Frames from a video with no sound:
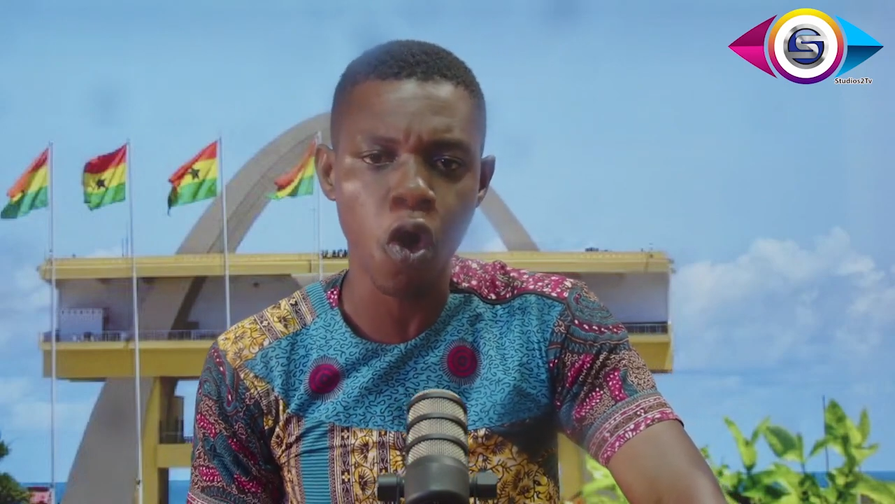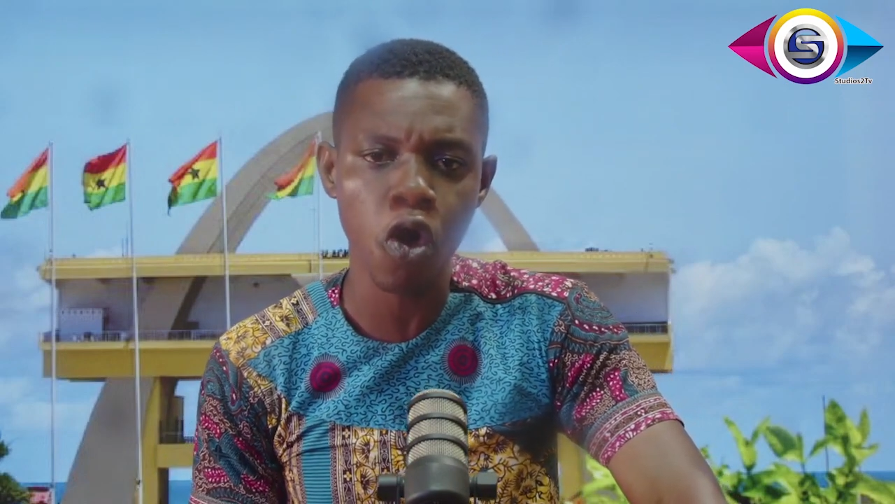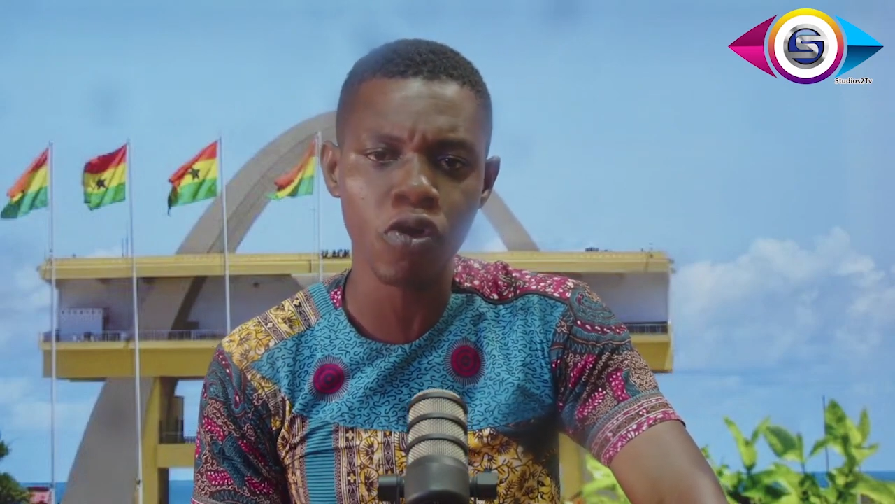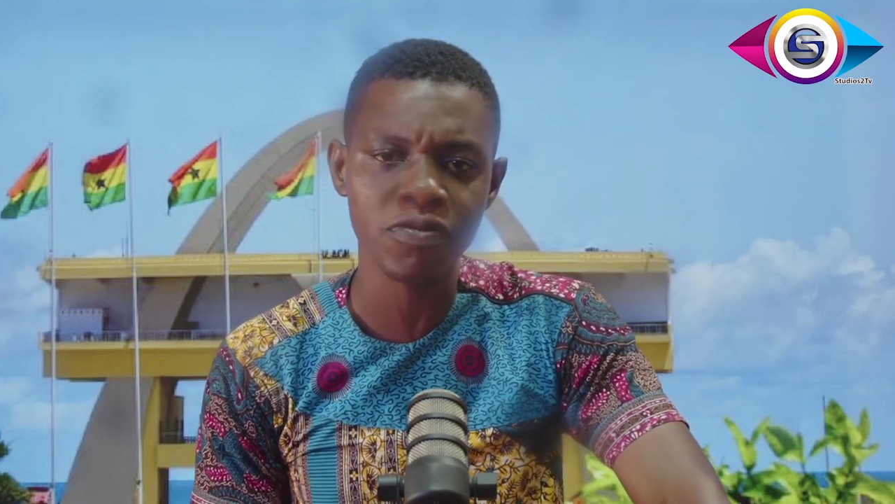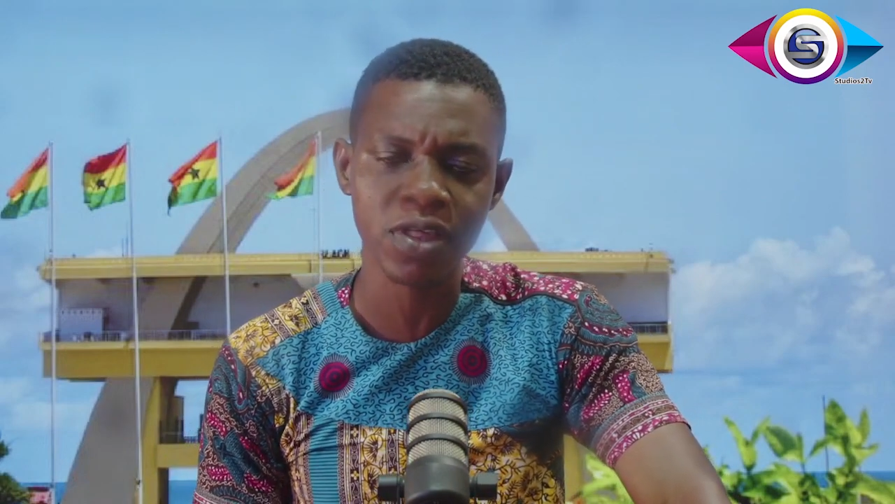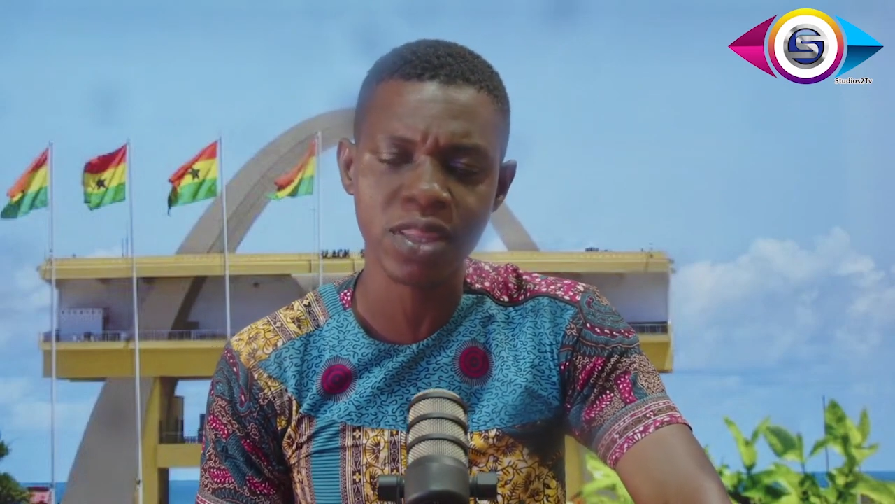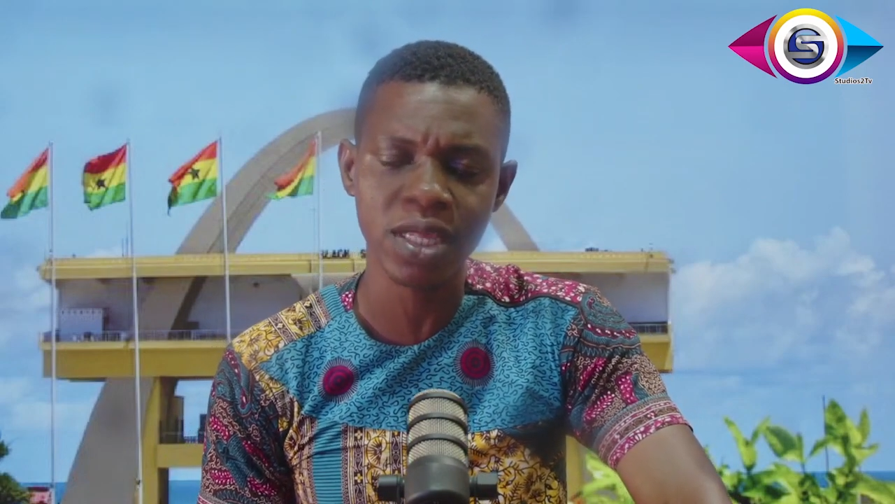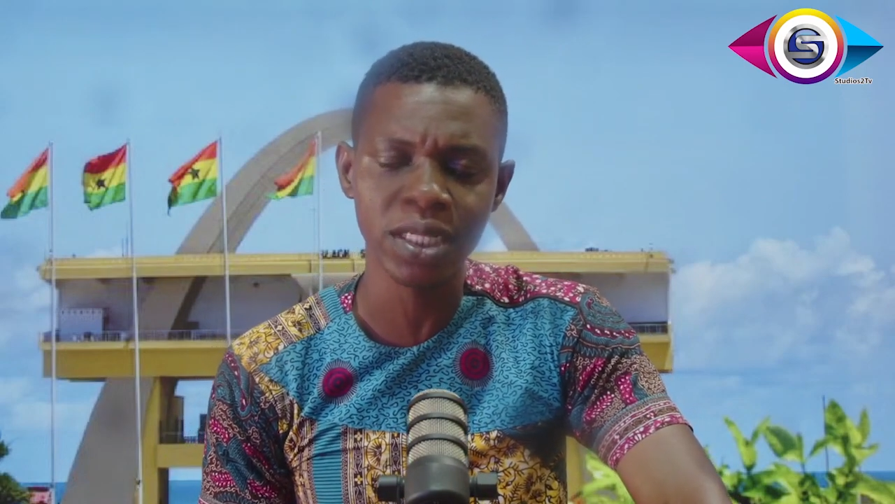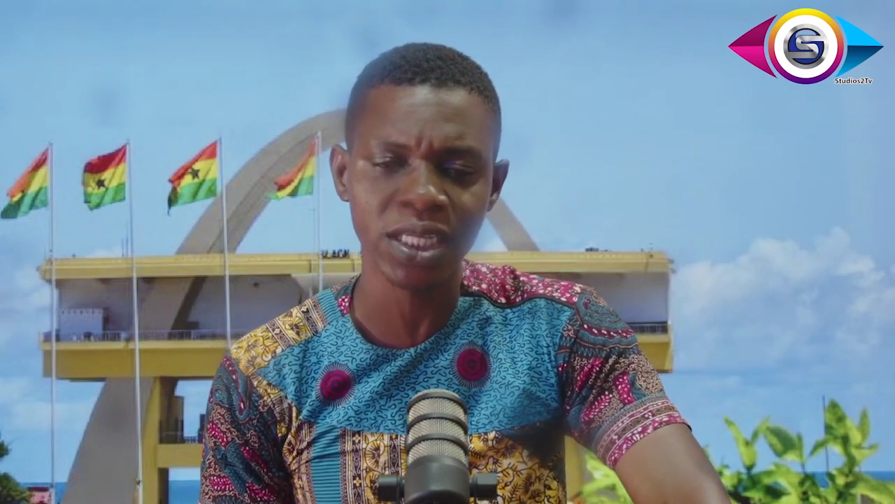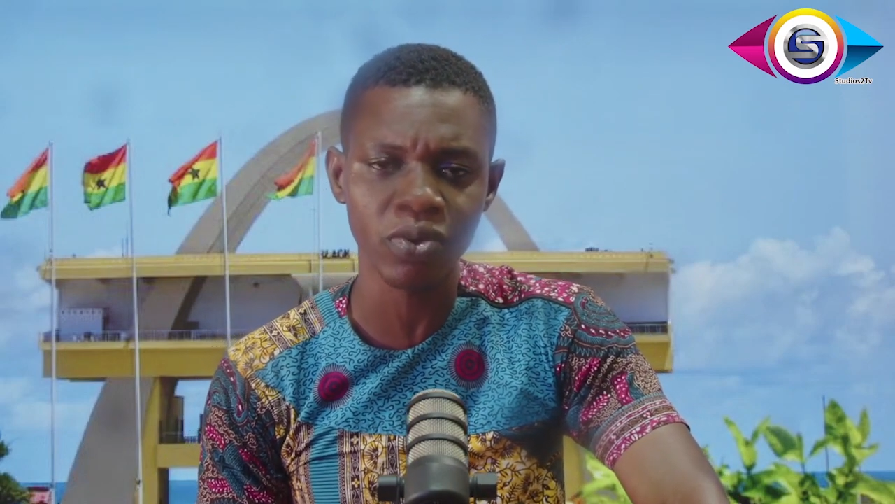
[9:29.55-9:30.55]
all of the
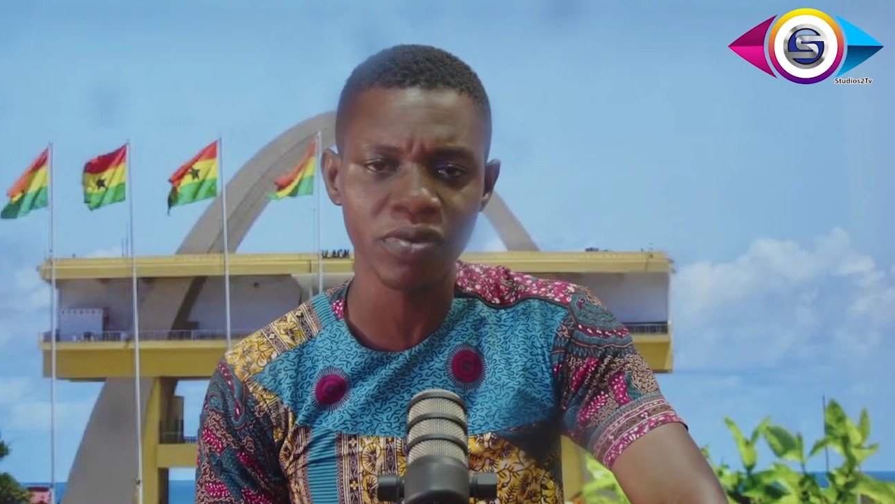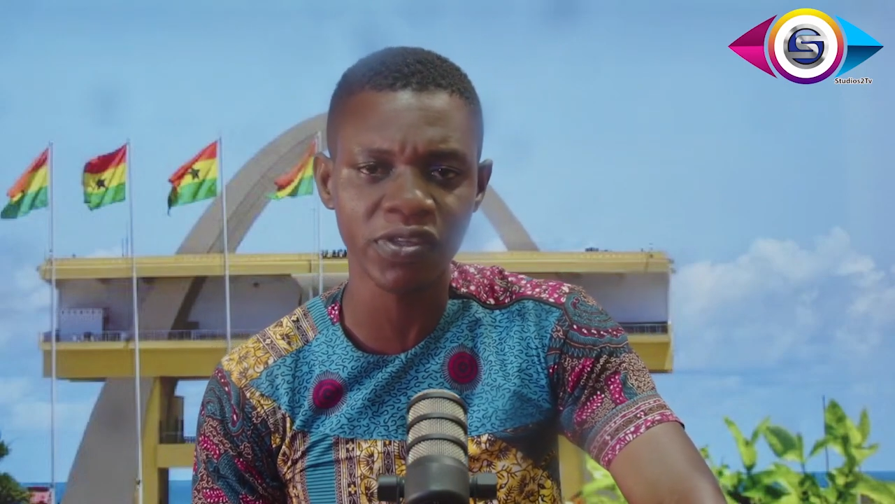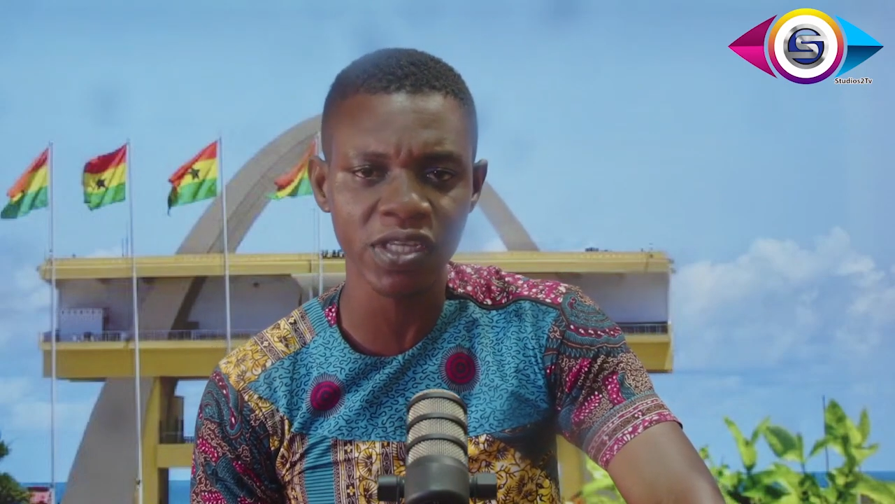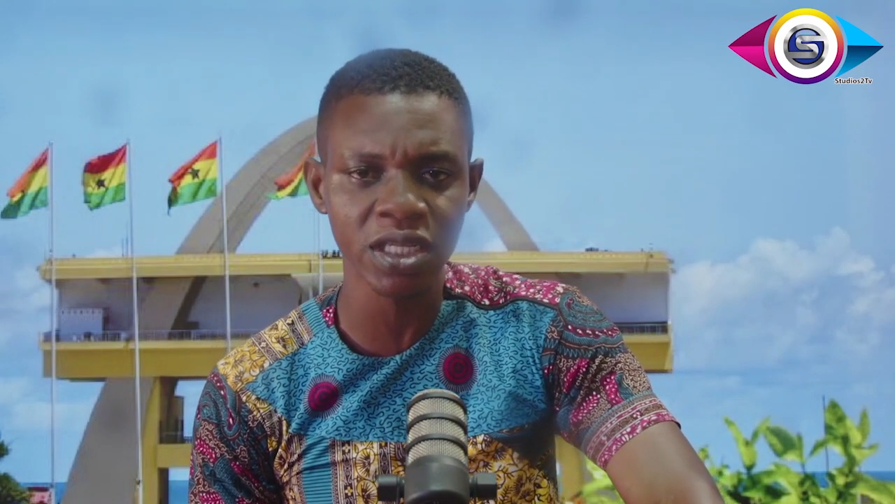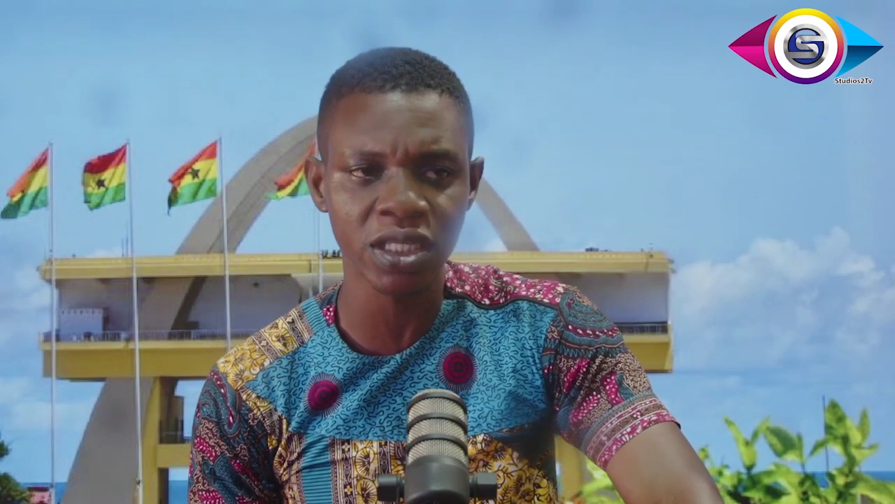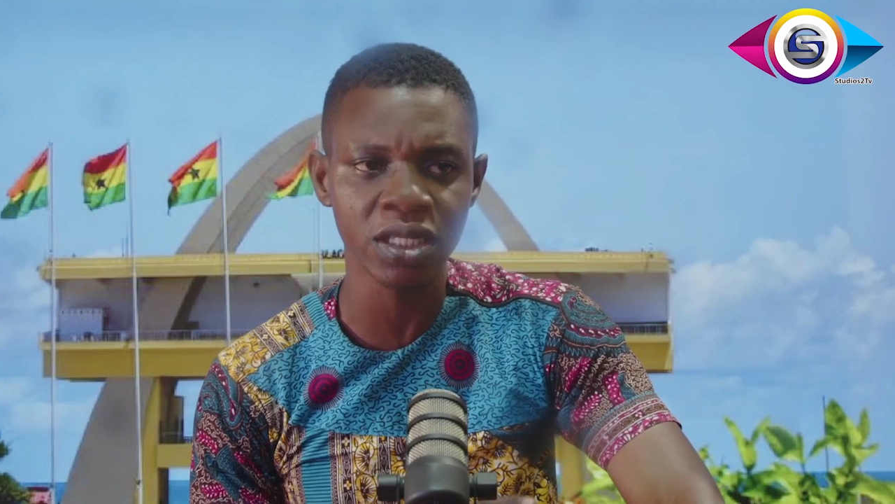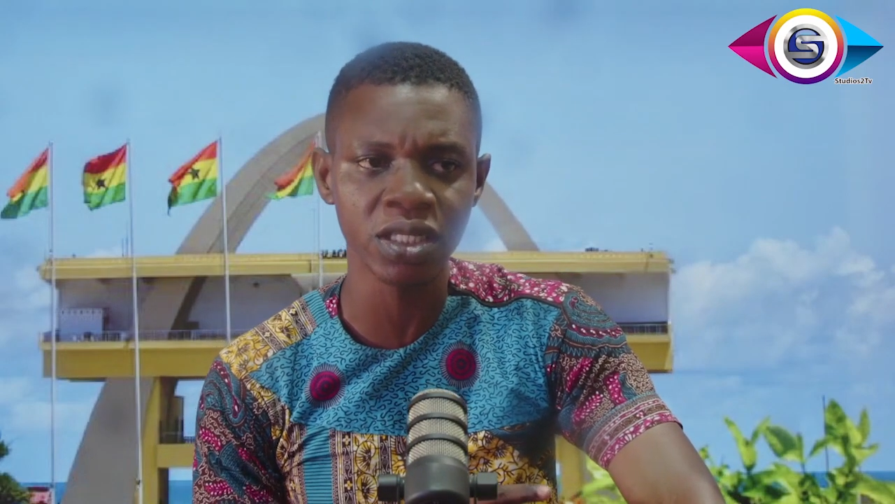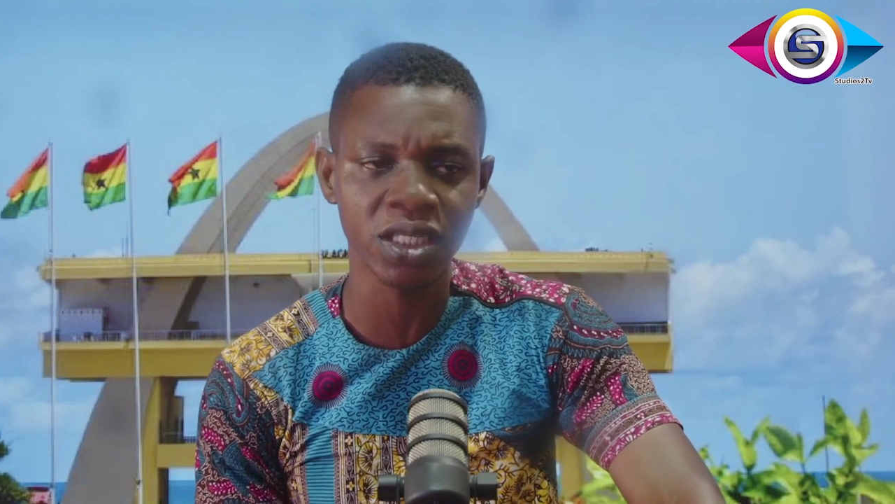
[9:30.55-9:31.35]
things that we've seen since